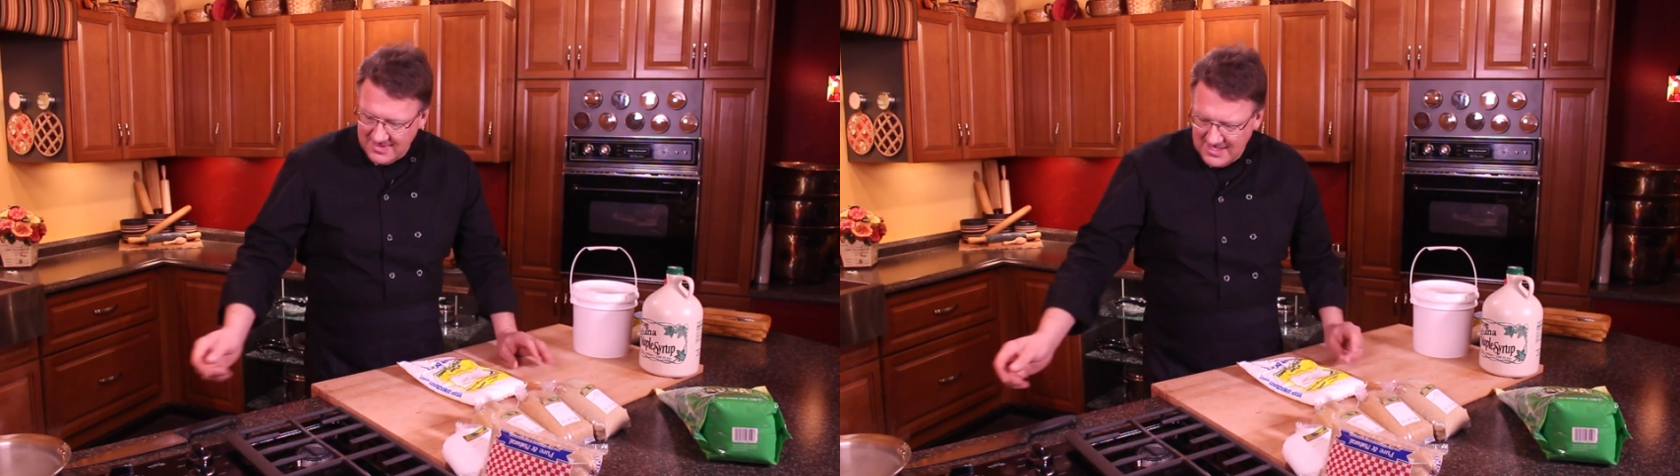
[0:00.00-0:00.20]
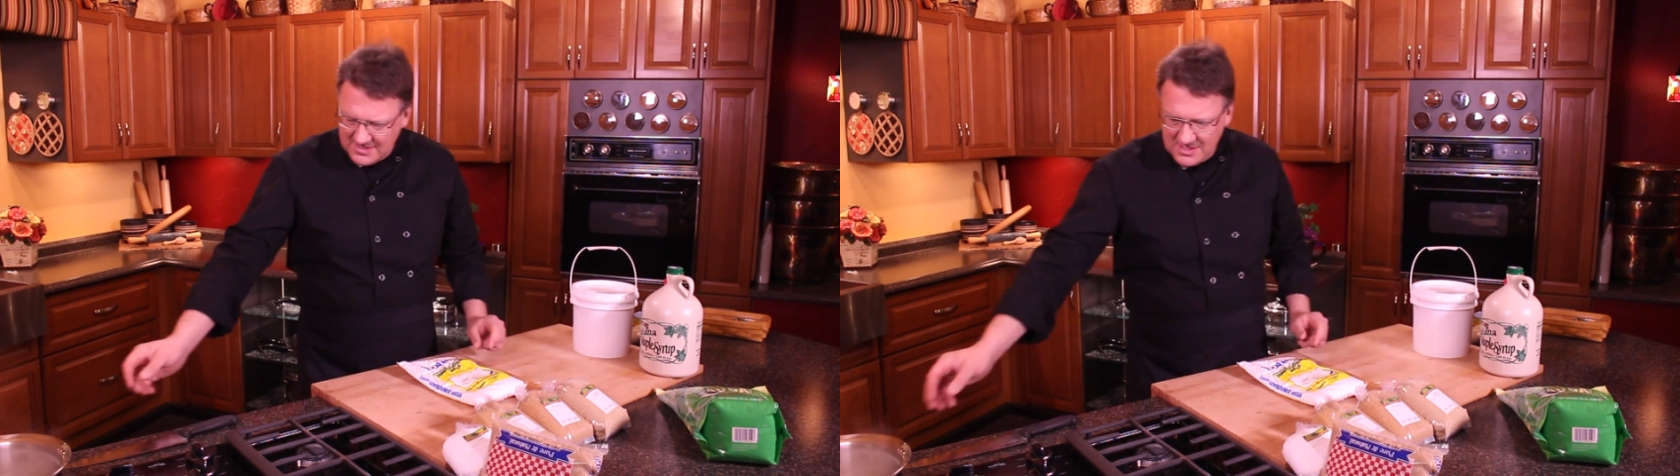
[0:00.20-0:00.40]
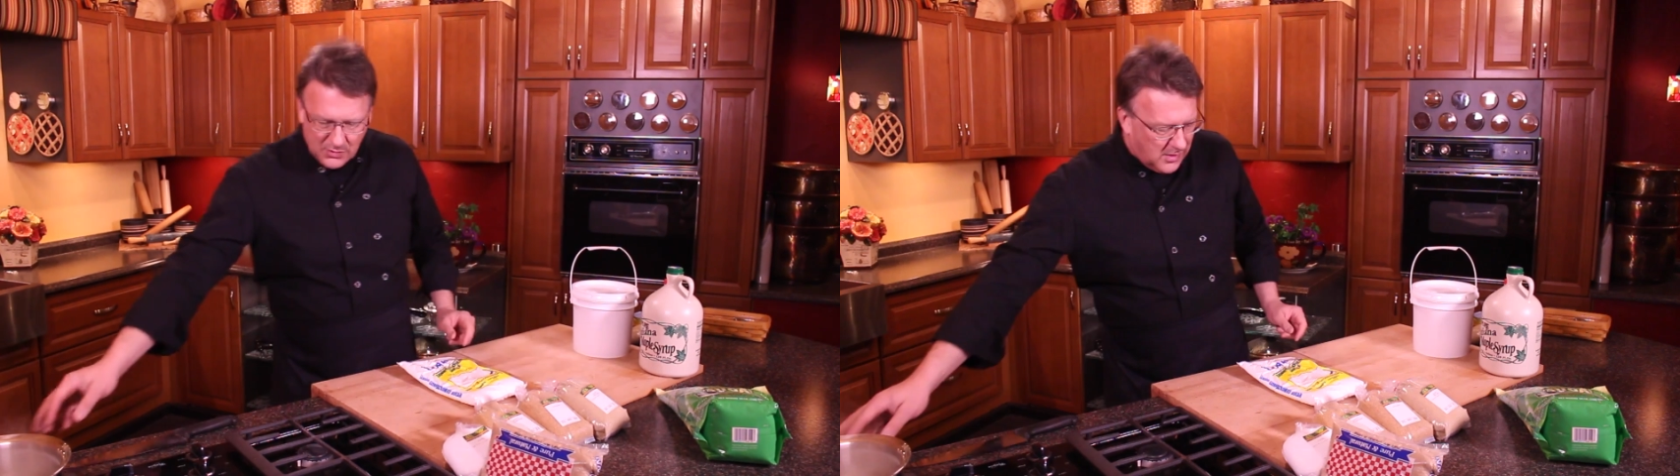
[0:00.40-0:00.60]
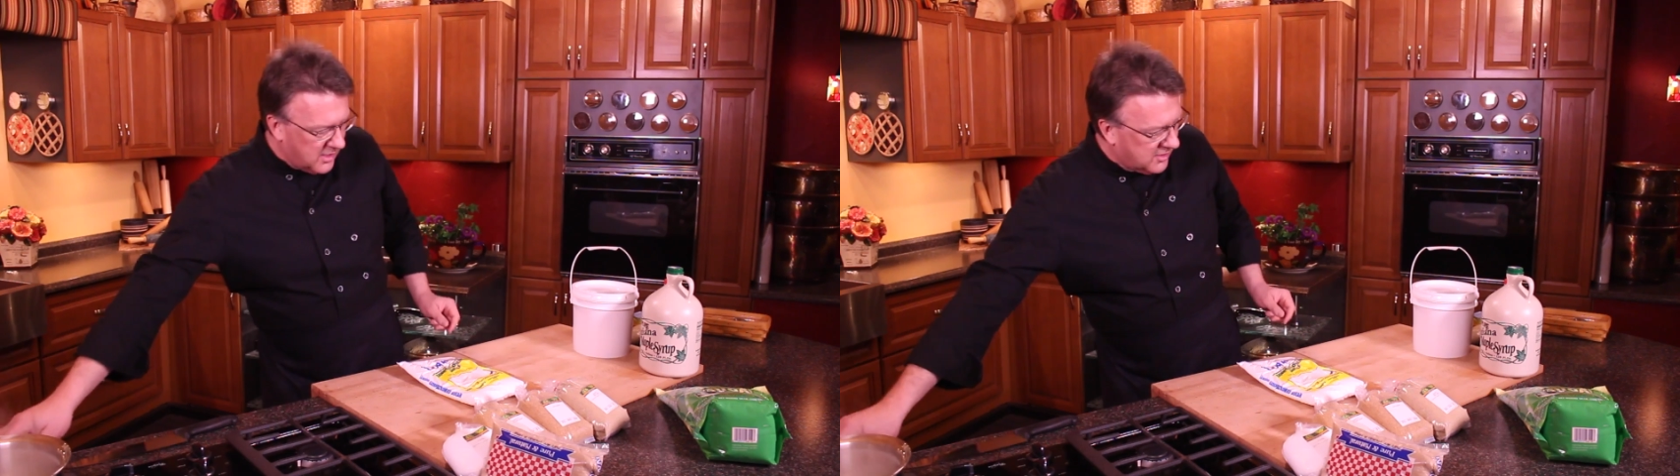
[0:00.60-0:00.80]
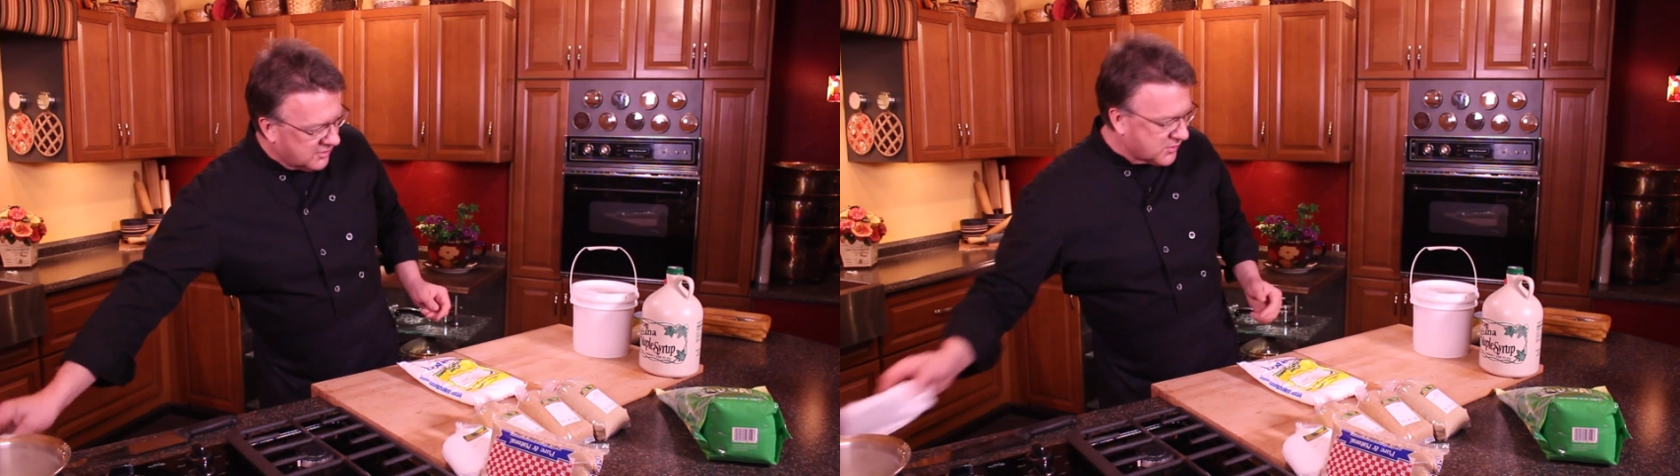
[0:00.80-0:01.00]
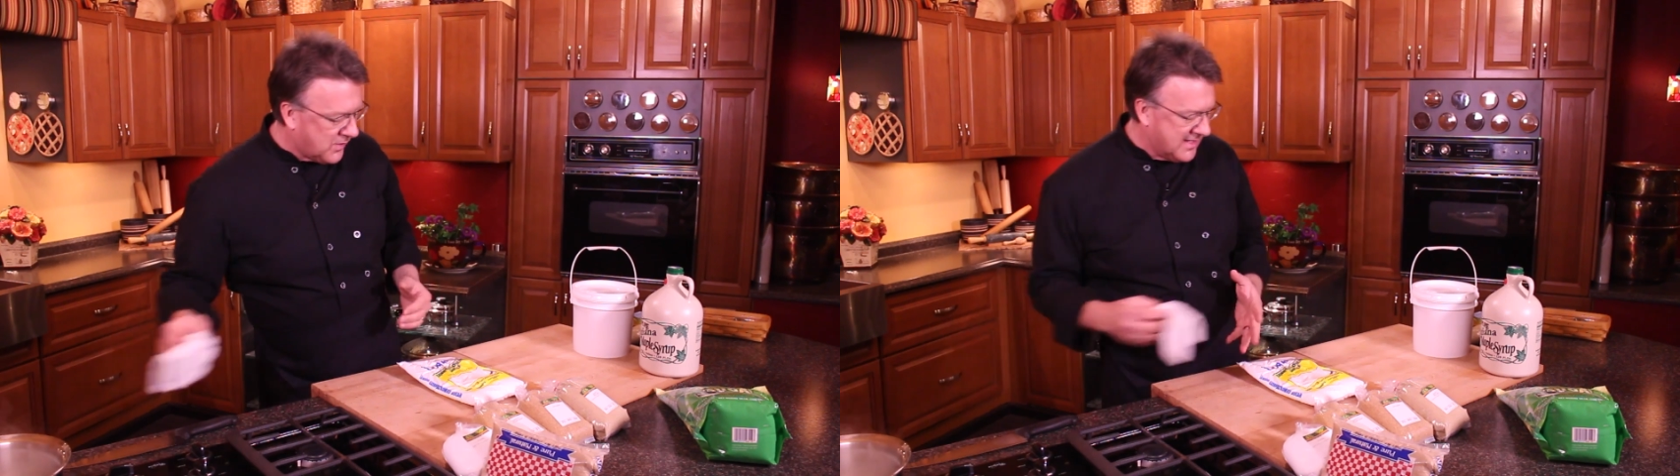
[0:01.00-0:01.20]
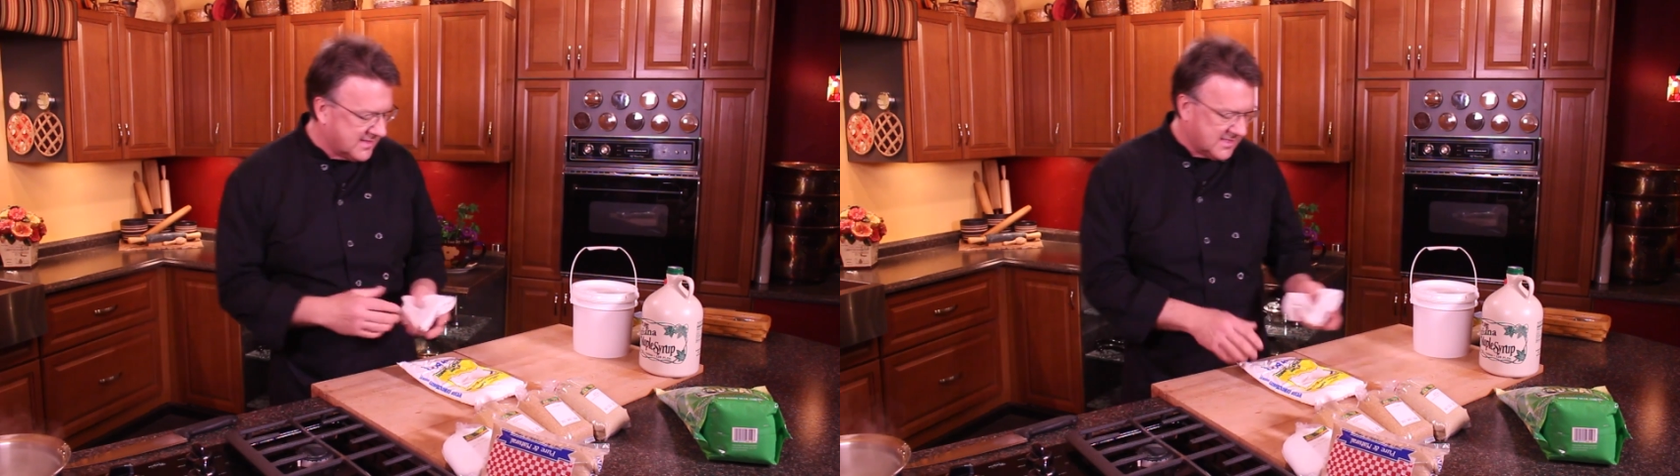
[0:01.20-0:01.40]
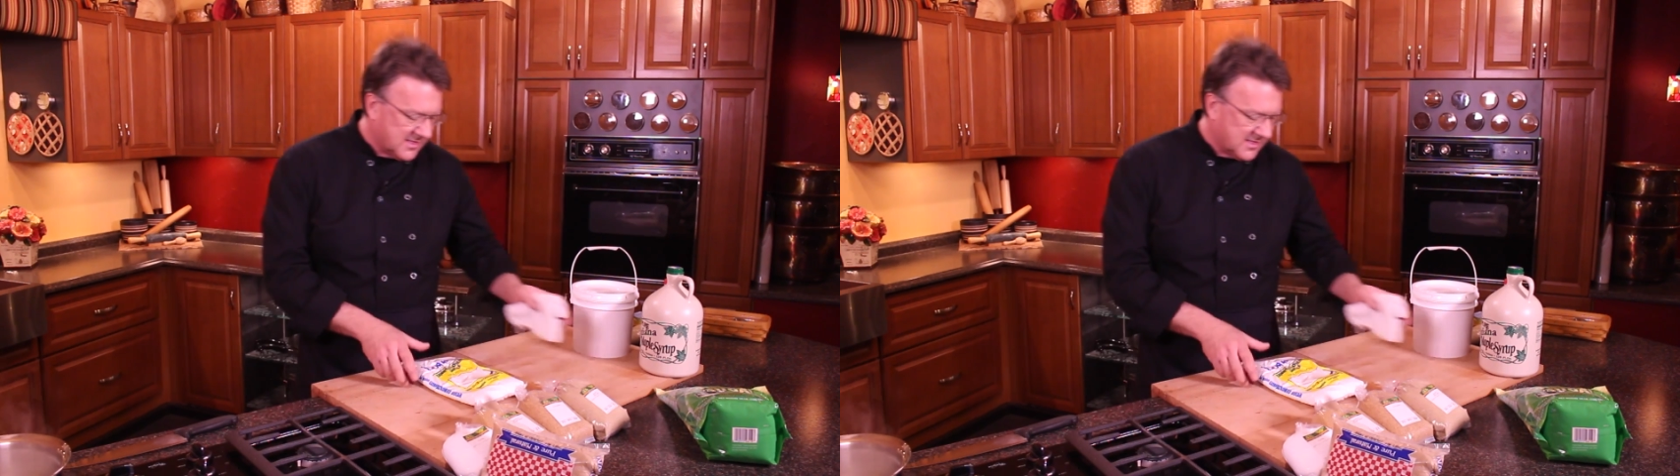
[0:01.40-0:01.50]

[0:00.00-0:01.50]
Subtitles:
This is one of those ones